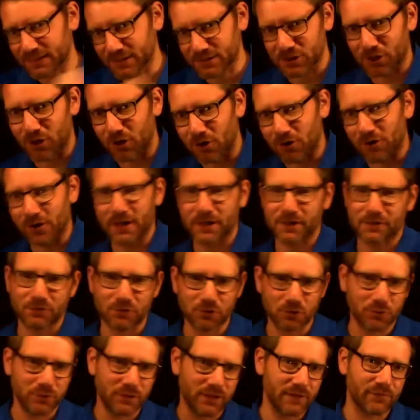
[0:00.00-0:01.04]
the tar out of
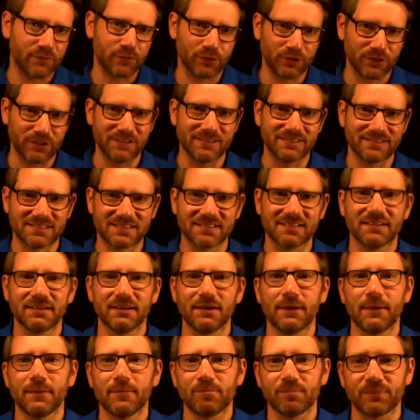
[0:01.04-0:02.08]
whoever it is.
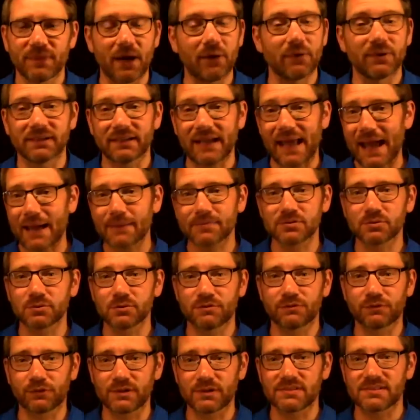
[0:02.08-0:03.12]
Now, in an
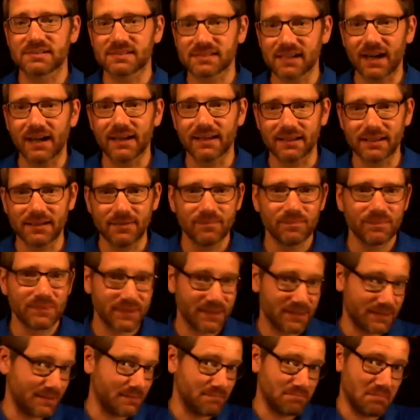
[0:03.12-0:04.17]
absolutely free society,
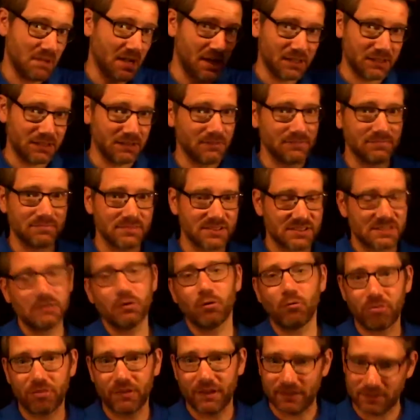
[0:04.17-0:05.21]
I can
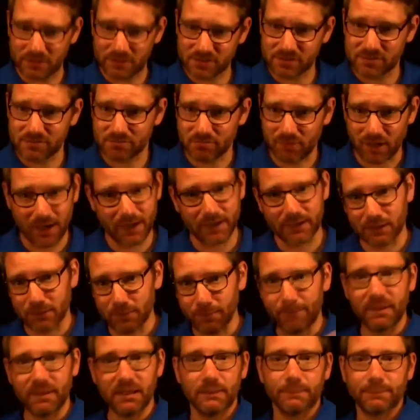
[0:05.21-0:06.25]
steal things. I can
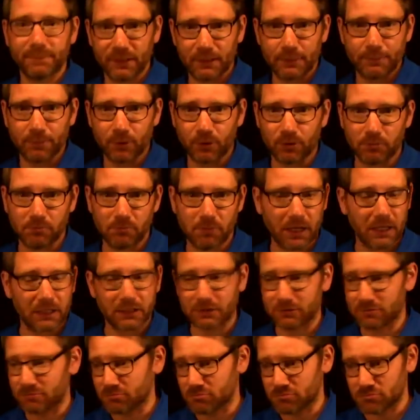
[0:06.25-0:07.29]
beat people. I
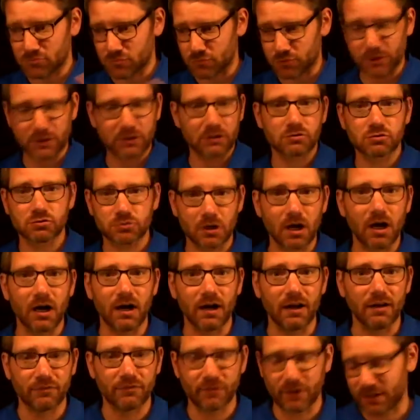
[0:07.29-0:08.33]
can drink and
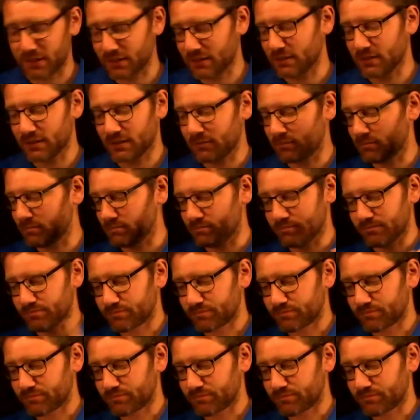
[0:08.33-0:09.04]
drive. I can,